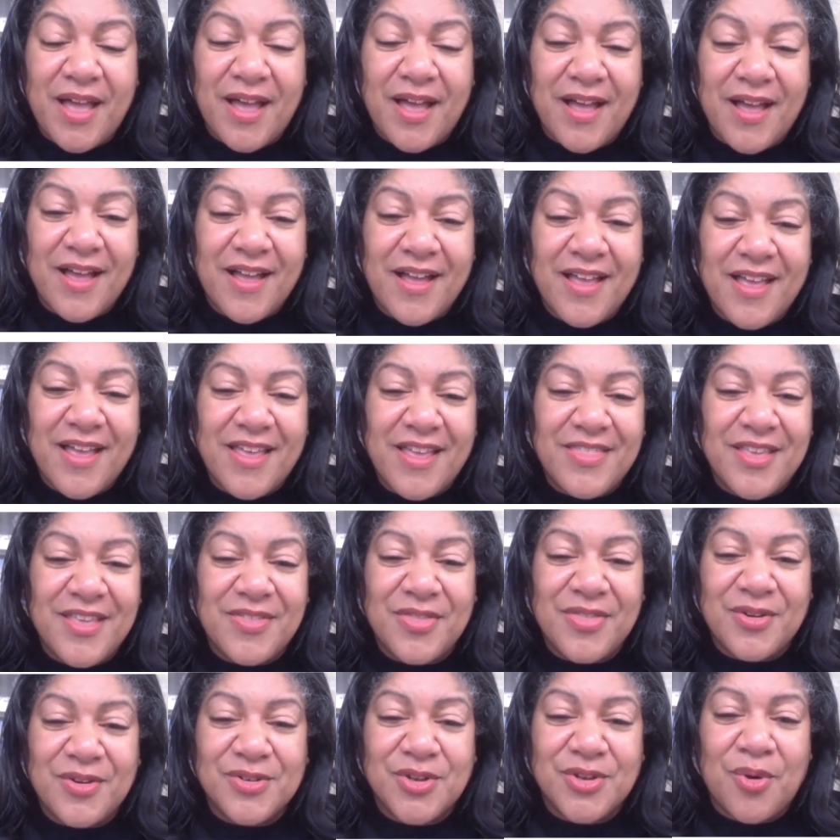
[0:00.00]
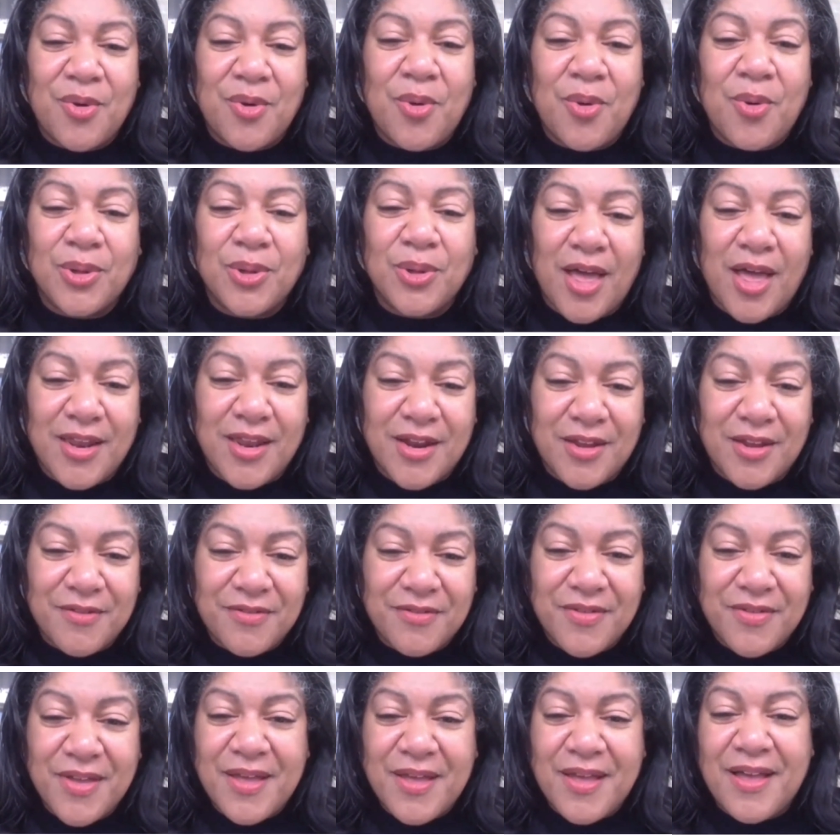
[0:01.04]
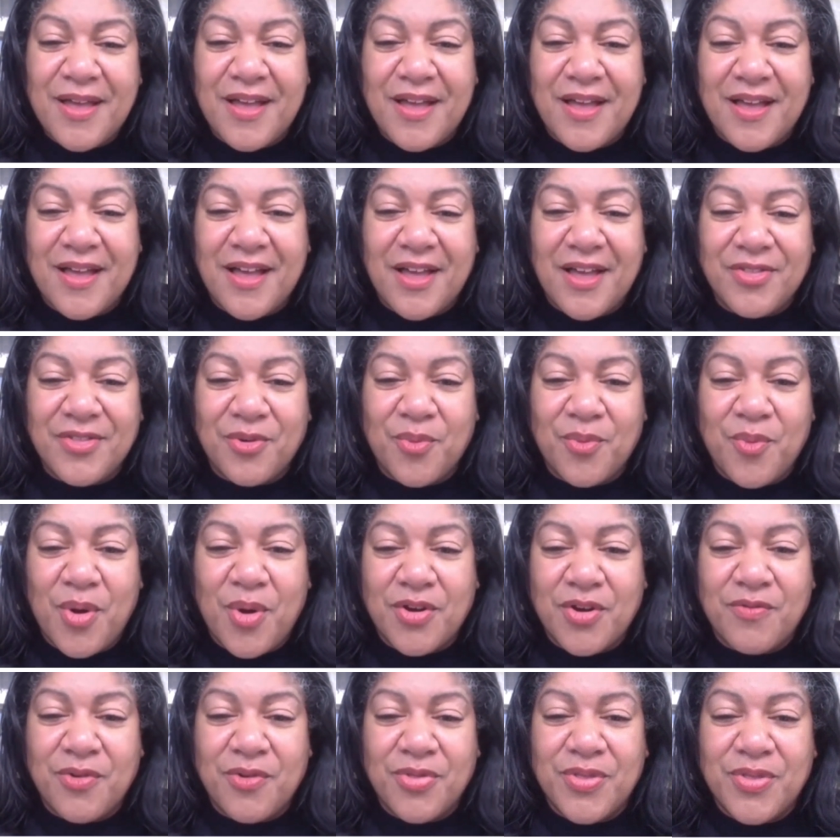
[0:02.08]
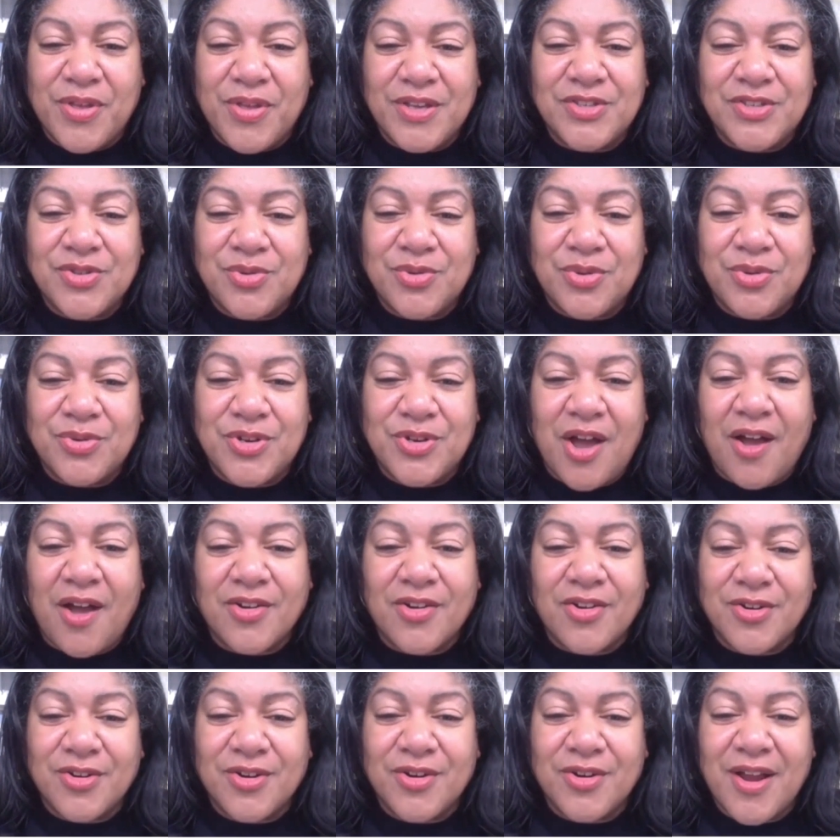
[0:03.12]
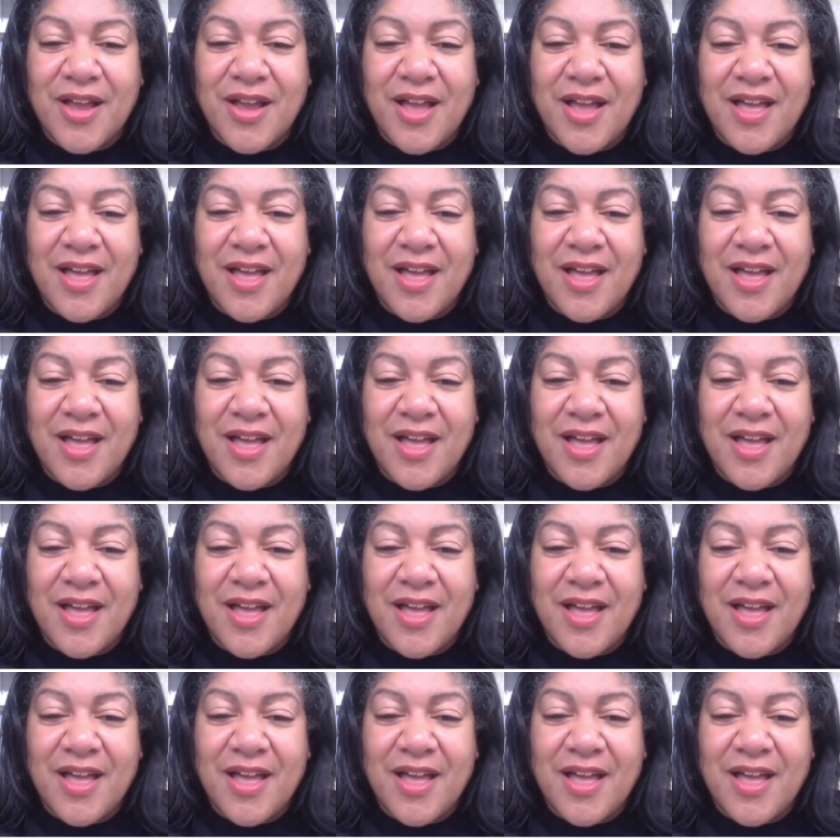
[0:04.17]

and then there's a whole lot of other wonderful things through Dr.